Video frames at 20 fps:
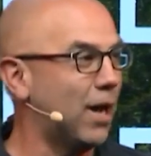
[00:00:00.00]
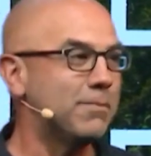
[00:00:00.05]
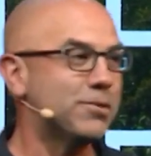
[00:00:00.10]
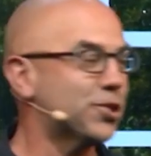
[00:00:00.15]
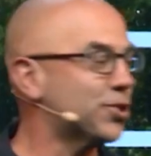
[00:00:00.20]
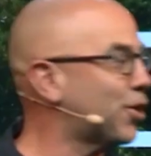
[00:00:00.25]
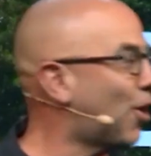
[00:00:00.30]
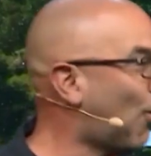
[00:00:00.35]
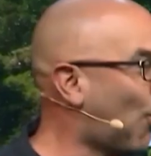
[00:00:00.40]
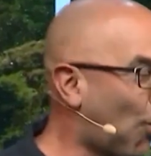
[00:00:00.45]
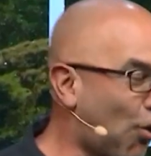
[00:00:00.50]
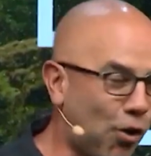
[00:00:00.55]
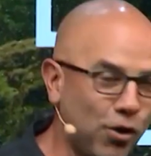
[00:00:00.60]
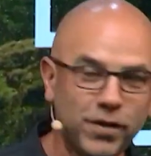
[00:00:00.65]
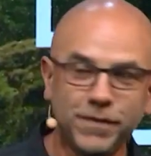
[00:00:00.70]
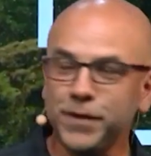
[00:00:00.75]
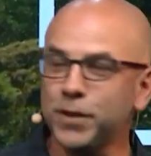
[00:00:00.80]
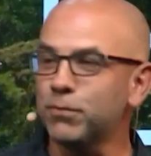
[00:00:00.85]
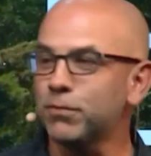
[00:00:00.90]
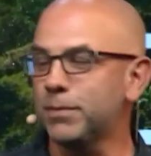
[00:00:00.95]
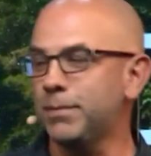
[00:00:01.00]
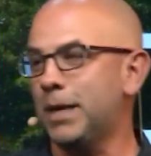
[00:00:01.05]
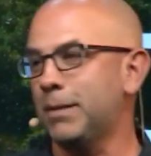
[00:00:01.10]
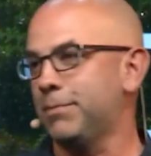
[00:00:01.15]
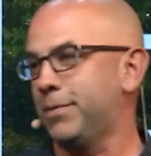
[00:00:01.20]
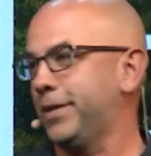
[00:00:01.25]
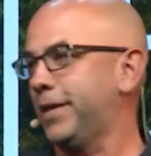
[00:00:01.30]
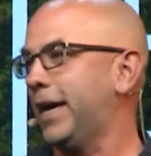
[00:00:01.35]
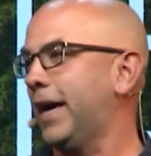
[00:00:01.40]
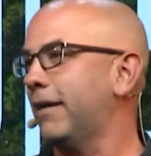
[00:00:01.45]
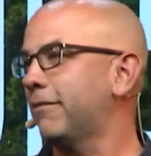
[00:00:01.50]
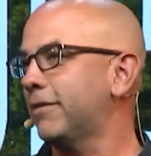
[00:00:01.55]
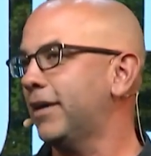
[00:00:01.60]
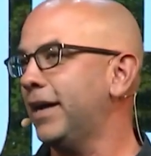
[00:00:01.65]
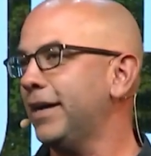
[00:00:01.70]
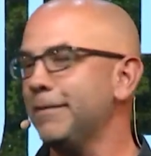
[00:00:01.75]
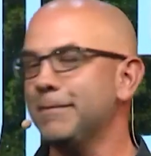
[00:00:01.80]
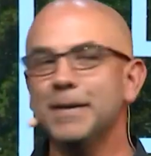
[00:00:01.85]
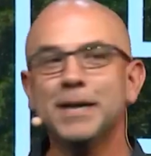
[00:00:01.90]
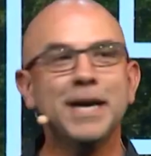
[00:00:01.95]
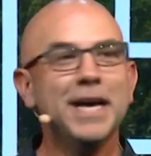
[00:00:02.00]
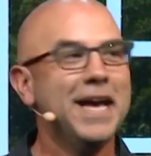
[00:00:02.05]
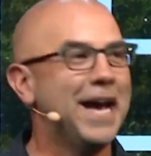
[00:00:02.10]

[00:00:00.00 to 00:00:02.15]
I'm sure all of you remember that, right?